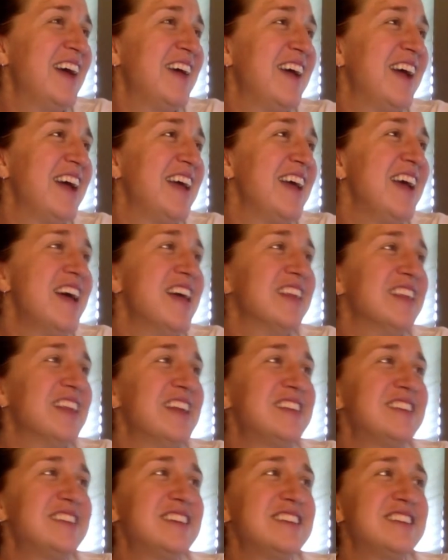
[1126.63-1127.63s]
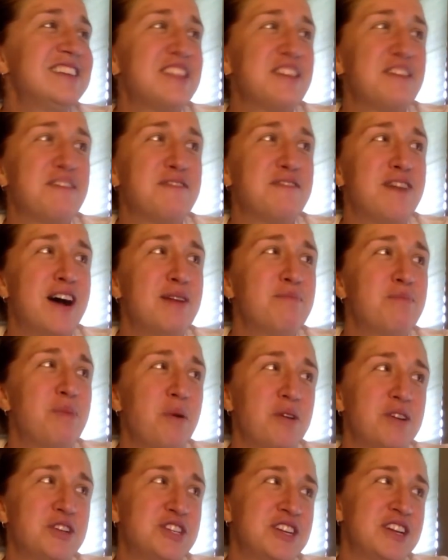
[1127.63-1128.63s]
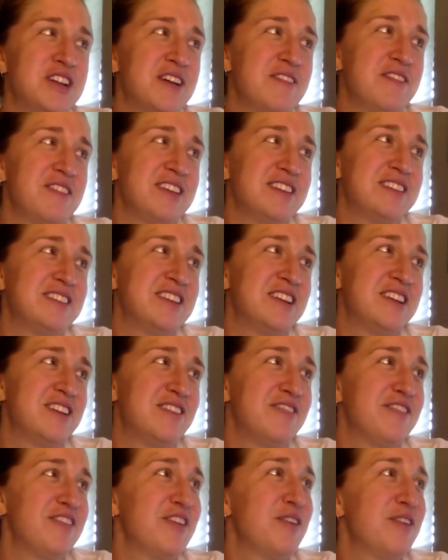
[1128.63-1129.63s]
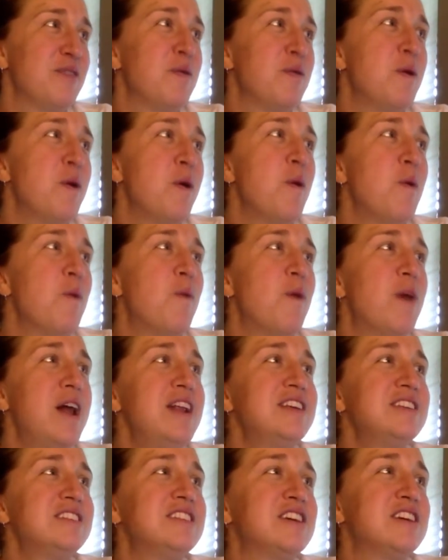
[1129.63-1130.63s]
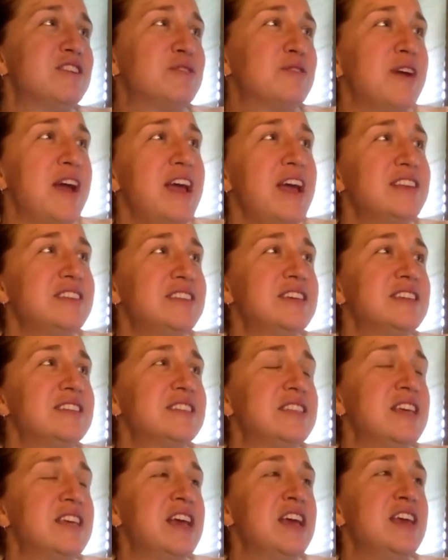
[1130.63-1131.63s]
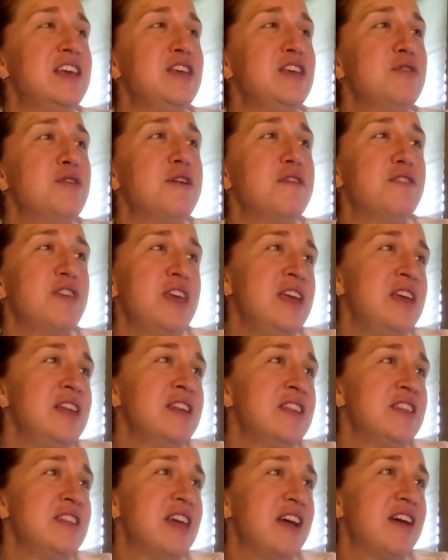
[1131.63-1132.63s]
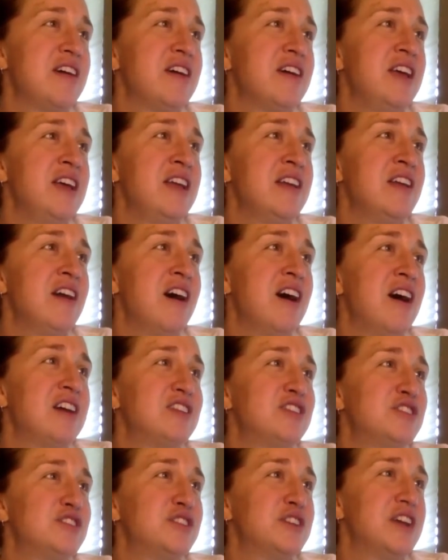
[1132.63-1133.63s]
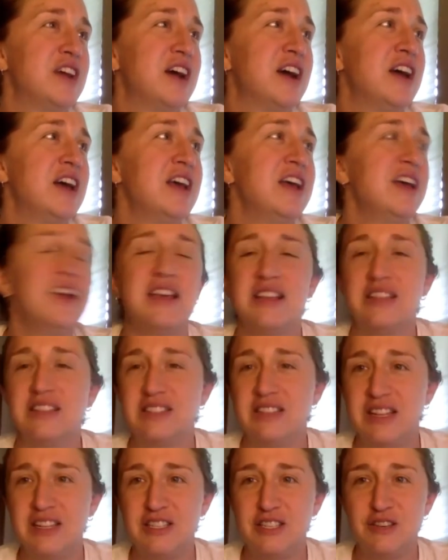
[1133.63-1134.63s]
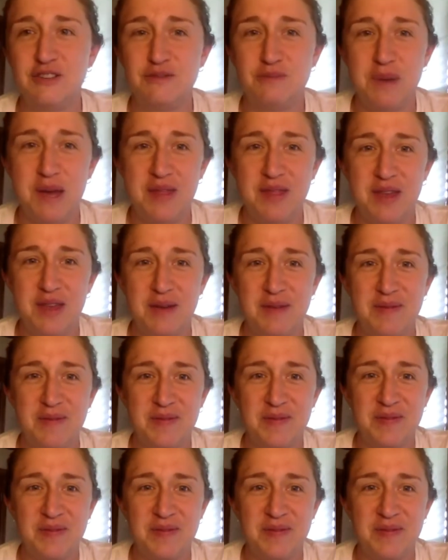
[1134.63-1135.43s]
okay, let's get to the fun portion of this interview. What is the craziest thing you have eaten there in Austria since you've been there?